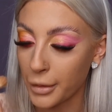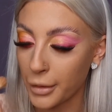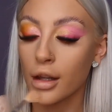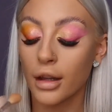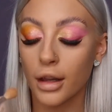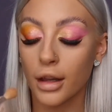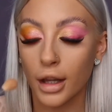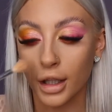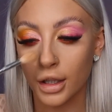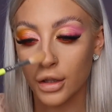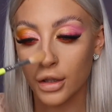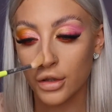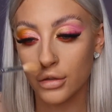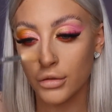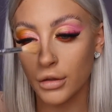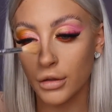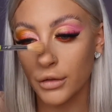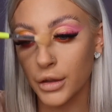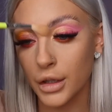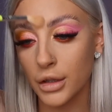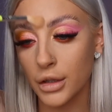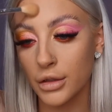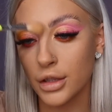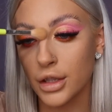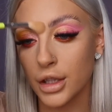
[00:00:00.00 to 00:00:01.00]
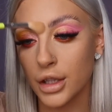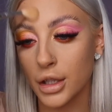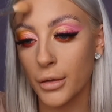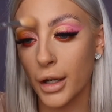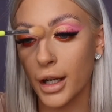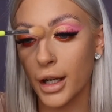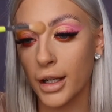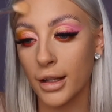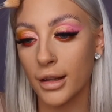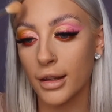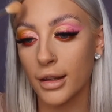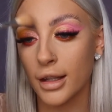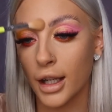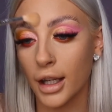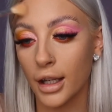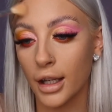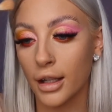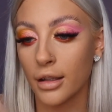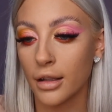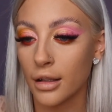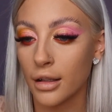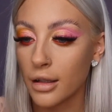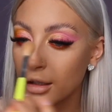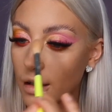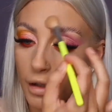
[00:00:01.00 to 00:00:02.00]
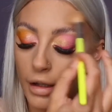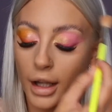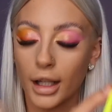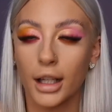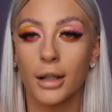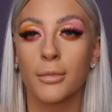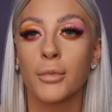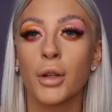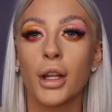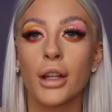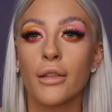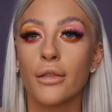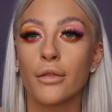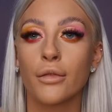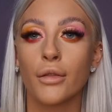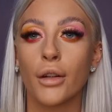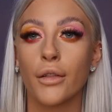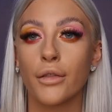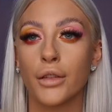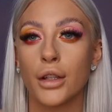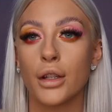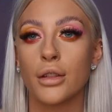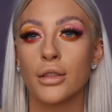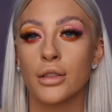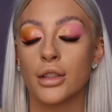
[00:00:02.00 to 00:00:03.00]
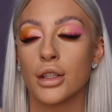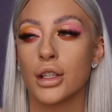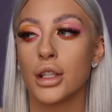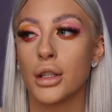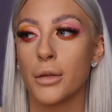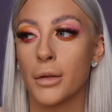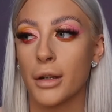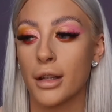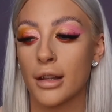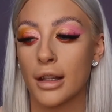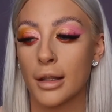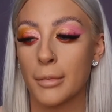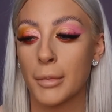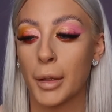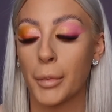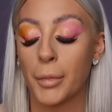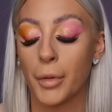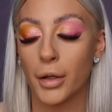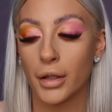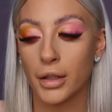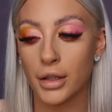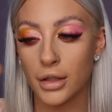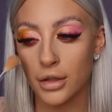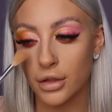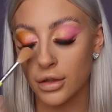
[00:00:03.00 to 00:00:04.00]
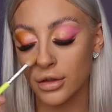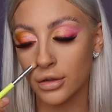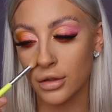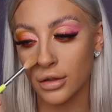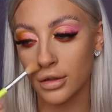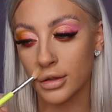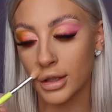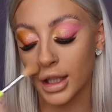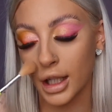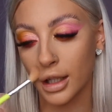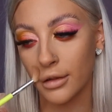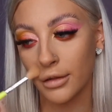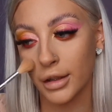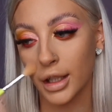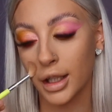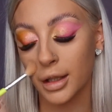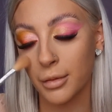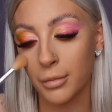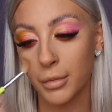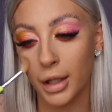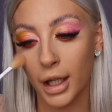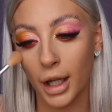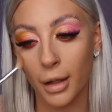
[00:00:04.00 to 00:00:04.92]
Like I just refuse to do anything. Like I'm not even refusing to do anything, my body just doesn't have it in me.